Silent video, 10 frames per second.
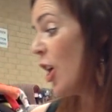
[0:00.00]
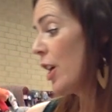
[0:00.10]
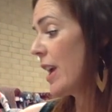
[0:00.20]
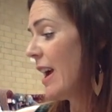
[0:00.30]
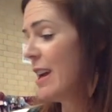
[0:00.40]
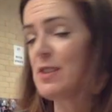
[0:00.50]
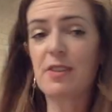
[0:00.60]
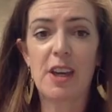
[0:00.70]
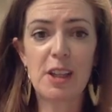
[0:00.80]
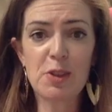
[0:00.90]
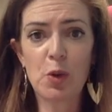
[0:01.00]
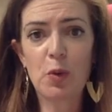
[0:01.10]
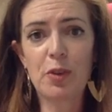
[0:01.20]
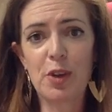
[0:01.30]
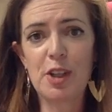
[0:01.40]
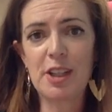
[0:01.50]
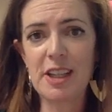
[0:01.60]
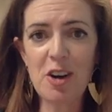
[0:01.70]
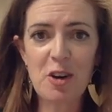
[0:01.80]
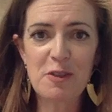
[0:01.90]
Okay, so that is all
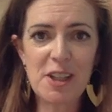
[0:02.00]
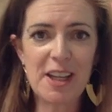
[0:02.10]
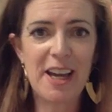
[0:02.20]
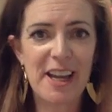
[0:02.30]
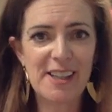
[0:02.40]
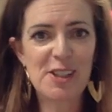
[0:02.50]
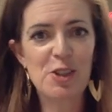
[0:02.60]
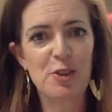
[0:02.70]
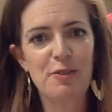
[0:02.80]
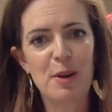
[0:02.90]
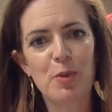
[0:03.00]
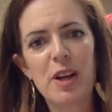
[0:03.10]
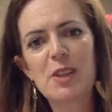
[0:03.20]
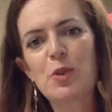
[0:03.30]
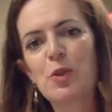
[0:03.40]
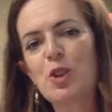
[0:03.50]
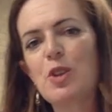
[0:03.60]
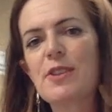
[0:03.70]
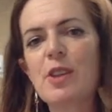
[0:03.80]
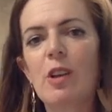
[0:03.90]
30 of today's new fabrics, all the
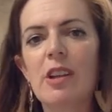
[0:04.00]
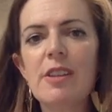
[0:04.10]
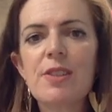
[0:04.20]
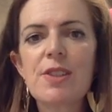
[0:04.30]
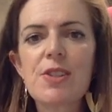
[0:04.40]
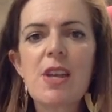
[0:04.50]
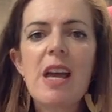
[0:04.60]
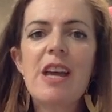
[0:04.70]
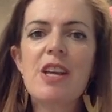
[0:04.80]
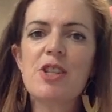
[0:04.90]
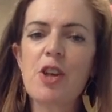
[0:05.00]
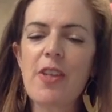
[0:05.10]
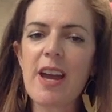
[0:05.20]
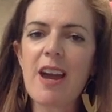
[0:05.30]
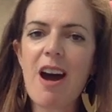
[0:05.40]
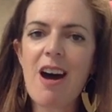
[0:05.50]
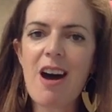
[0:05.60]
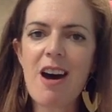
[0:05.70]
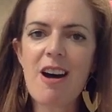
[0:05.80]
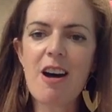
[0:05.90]
new solids. So they
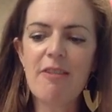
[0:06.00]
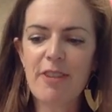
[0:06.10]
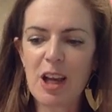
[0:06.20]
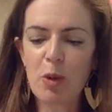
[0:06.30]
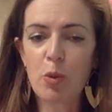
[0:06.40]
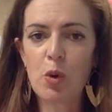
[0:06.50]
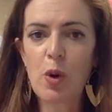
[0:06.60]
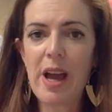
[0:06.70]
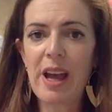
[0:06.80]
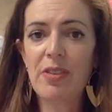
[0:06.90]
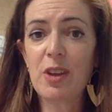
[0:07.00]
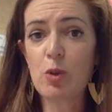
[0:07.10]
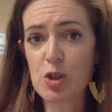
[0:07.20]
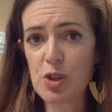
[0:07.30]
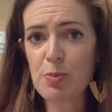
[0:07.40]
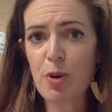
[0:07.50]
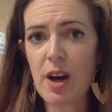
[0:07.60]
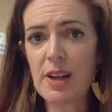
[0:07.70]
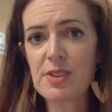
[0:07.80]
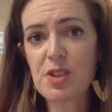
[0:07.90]
are available at their reduced
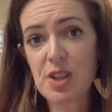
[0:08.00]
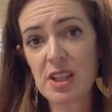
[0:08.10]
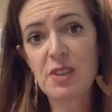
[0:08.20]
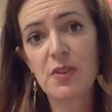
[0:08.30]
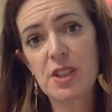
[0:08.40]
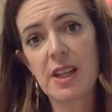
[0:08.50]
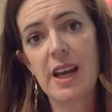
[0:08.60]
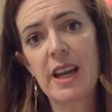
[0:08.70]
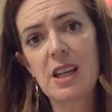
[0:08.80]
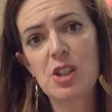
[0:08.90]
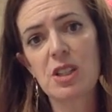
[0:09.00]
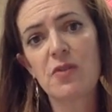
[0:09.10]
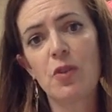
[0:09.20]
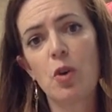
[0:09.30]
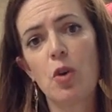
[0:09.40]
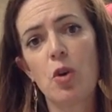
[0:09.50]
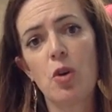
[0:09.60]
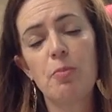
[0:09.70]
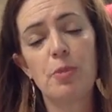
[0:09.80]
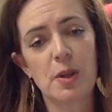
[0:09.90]
price just for today, just
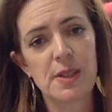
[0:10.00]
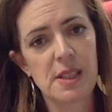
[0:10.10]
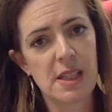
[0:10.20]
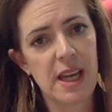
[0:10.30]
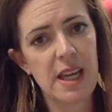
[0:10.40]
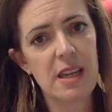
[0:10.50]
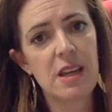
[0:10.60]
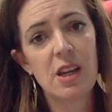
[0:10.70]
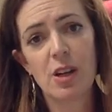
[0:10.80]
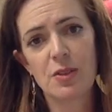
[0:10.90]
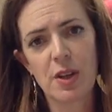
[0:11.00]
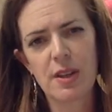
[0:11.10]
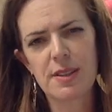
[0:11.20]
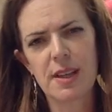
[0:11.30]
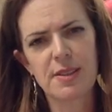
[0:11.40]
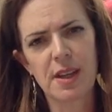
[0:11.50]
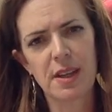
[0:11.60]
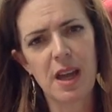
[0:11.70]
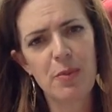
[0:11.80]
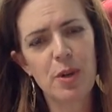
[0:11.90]
for Boxing Day. I was going to say
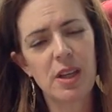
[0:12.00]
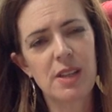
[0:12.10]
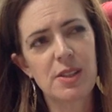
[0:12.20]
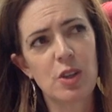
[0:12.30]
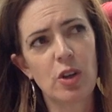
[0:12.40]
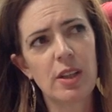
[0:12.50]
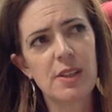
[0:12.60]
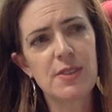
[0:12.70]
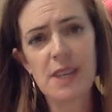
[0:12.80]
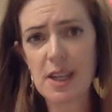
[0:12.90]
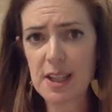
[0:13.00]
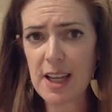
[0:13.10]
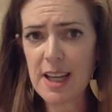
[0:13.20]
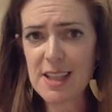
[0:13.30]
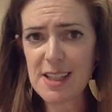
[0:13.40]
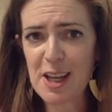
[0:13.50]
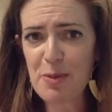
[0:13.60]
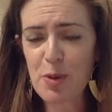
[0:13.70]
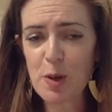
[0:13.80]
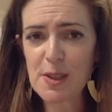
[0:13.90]
Sunday, but it's not. It's Saturday, isn't
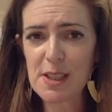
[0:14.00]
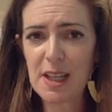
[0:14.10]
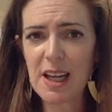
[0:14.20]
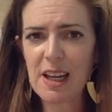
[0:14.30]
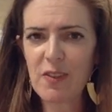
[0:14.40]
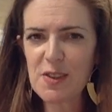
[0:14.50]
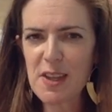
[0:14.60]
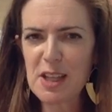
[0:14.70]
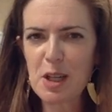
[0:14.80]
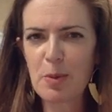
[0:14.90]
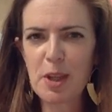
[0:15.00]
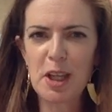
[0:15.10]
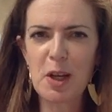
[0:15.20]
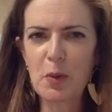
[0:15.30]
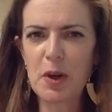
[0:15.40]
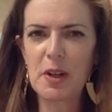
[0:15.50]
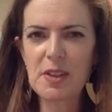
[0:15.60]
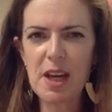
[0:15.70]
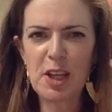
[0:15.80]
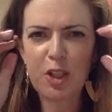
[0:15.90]
it? Boxing Day. It's that time of the year where
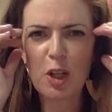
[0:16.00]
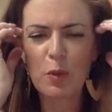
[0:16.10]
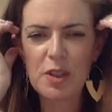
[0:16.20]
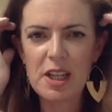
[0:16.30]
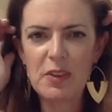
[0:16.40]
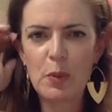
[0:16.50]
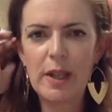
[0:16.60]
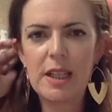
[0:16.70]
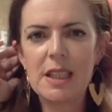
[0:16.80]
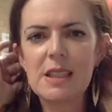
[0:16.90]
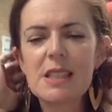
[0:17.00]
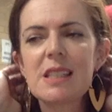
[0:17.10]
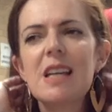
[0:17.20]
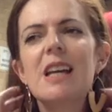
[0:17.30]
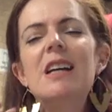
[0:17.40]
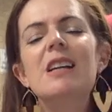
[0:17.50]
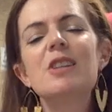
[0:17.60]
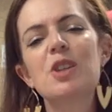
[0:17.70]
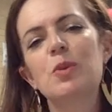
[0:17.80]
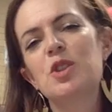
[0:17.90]
it's hard to know what day of the week it is.
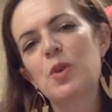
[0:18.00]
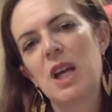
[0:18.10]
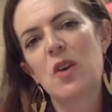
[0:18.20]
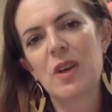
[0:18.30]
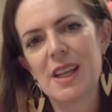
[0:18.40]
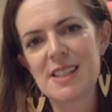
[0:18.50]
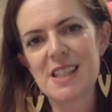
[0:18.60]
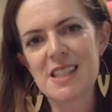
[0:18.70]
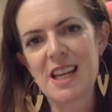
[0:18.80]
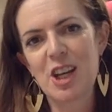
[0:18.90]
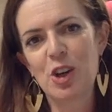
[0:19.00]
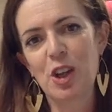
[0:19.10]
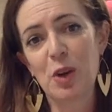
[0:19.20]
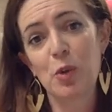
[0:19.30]
So we're doing our release a day early.